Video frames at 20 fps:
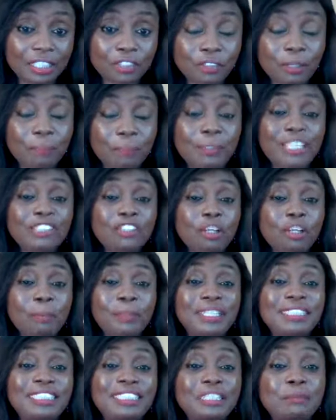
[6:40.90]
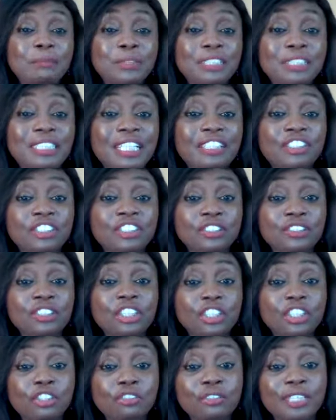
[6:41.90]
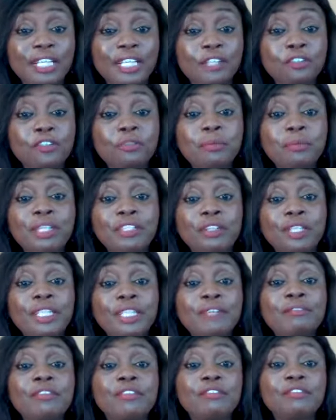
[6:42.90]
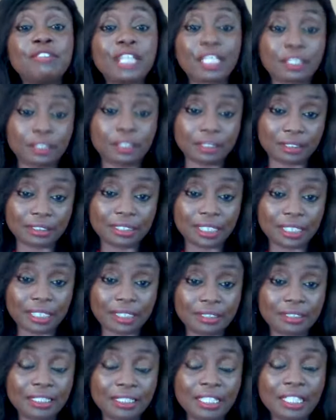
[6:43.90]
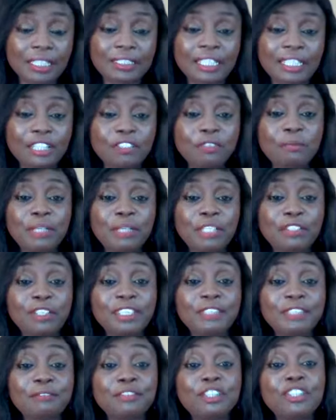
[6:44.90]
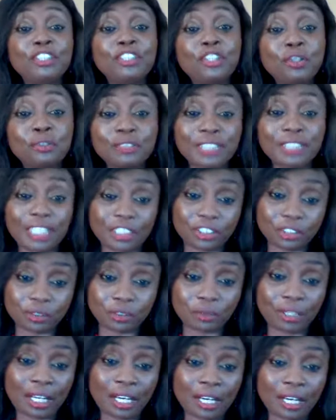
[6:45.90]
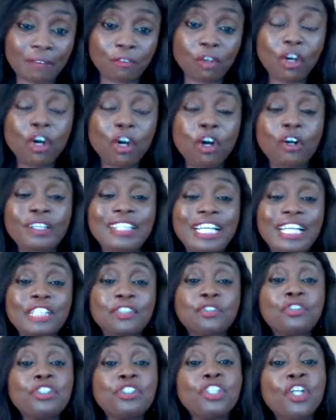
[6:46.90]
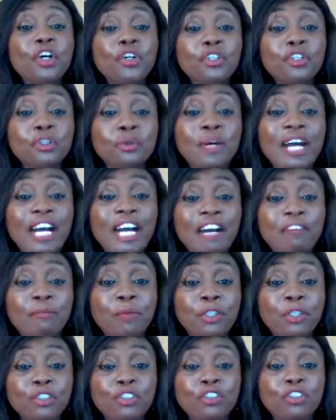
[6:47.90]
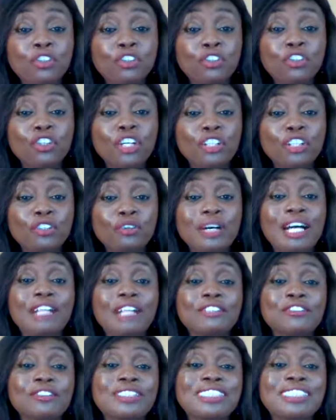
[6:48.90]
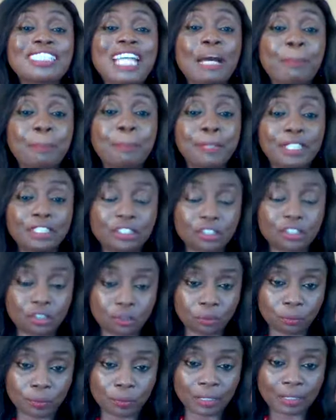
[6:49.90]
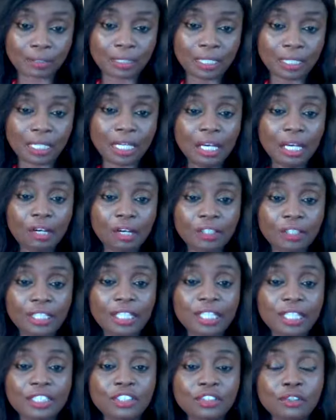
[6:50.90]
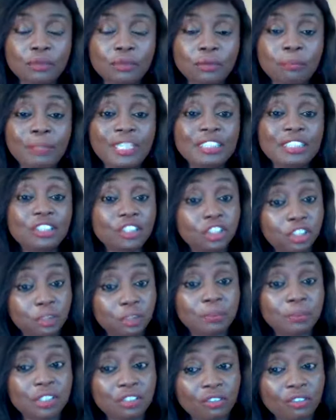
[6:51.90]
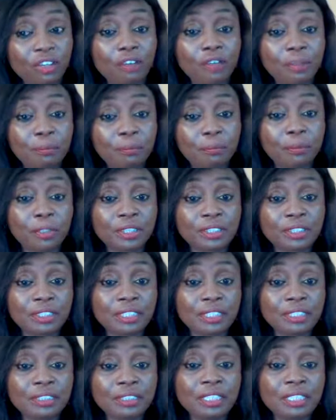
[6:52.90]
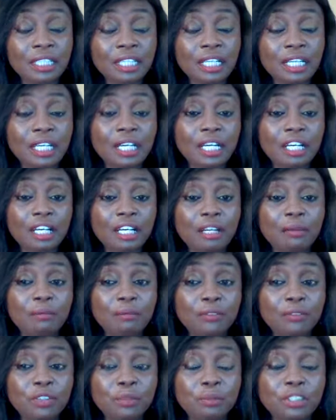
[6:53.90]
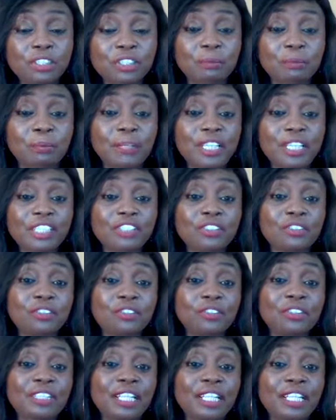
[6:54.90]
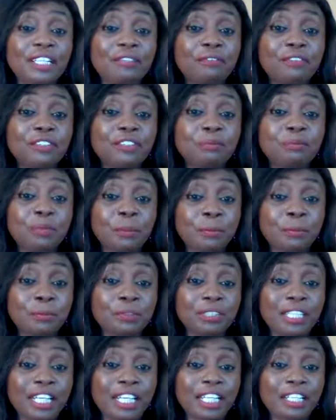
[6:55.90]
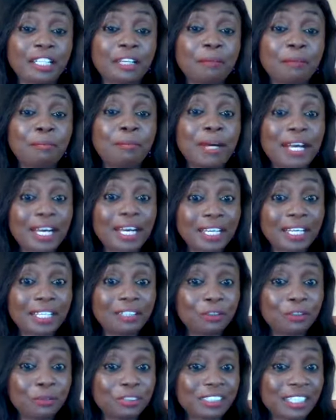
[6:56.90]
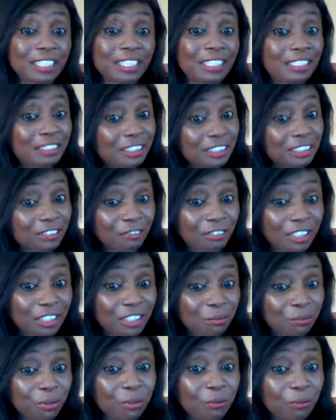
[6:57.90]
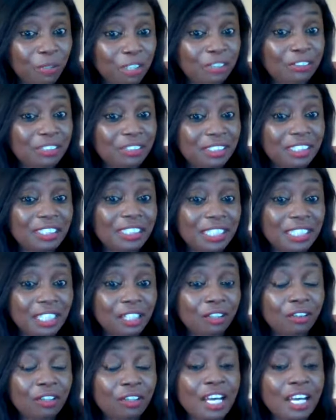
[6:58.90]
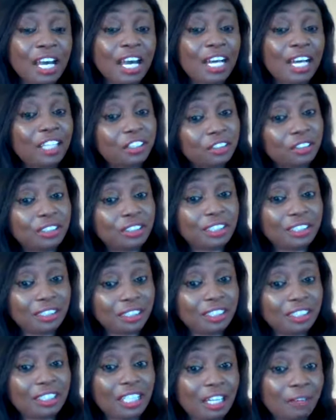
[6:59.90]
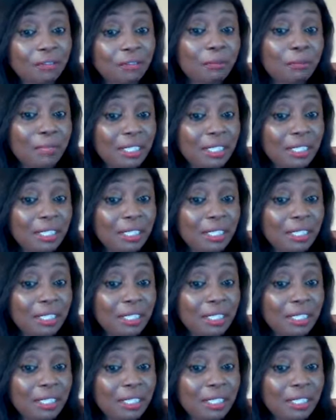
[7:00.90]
So a mentor may see potentials in you that you may not even recognize, that you may not even know that you have, or that you know you have, but you do not know how to tap into it. Okay, so mentorship is very important. Um, you'll be surprised to know that even people like Mark, who started this Facebook we're using now, actually did have a